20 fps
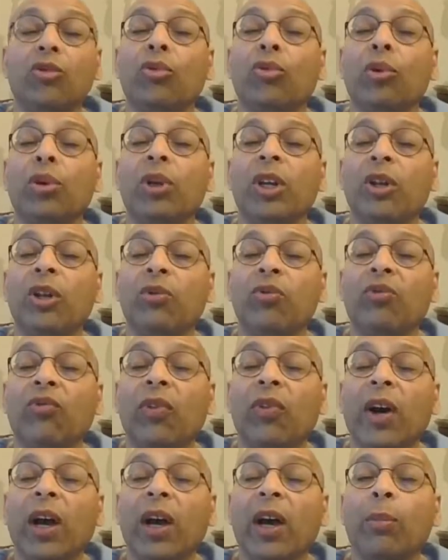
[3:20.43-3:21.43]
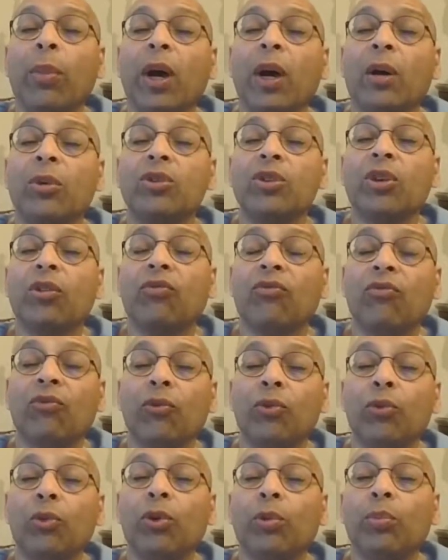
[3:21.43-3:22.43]
3 to 5 pounds of
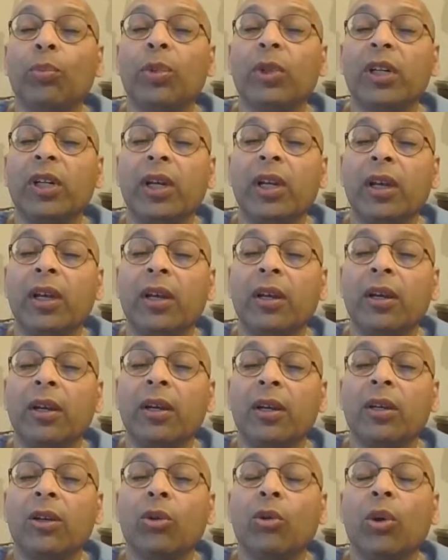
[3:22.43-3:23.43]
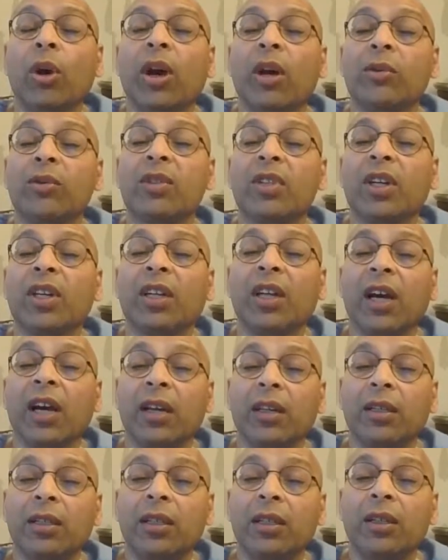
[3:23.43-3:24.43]
food per day to have
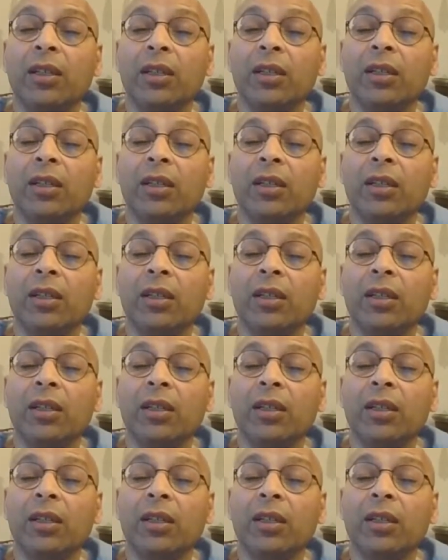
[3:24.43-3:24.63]
satiety,